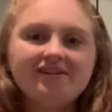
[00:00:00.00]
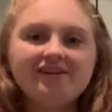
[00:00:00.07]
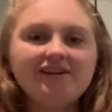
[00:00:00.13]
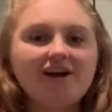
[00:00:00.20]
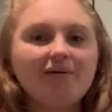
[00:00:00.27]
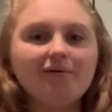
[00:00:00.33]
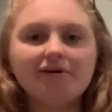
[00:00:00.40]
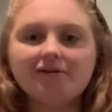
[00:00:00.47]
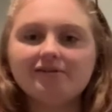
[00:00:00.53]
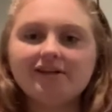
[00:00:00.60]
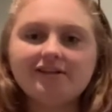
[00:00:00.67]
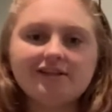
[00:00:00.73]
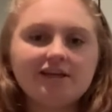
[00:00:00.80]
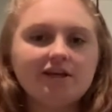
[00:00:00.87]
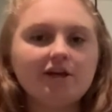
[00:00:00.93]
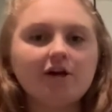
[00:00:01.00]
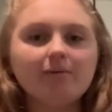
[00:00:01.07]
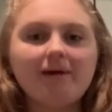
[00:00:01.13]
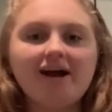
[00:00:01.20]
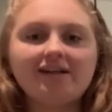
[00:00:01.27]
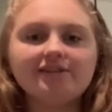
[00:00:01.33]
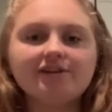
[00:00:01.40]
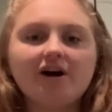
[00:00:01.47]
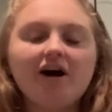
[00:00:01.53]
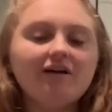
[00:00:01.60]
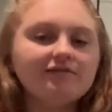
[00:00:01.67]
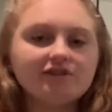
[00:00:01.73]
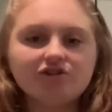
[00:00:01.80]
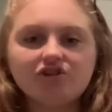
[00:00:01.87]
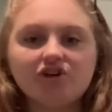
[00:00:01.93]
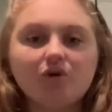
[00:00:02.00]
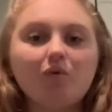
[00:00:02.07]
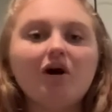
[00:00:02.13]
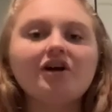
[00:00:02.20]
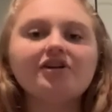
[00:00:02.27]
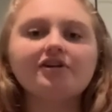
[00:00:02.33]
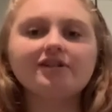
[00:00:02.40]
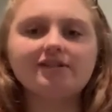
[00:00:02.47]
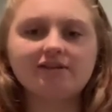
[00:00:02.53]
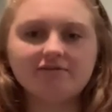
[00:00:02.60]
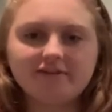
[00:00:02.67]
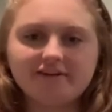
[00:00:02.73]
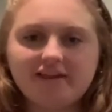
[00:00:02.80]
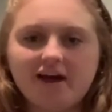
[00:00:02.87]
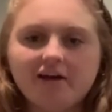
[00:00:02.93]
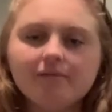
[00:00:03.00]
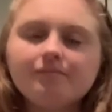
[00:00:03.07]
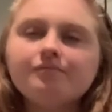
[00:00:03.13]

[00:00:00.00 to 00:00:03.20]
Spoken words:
only taking our mask off to drink water and stuff like that.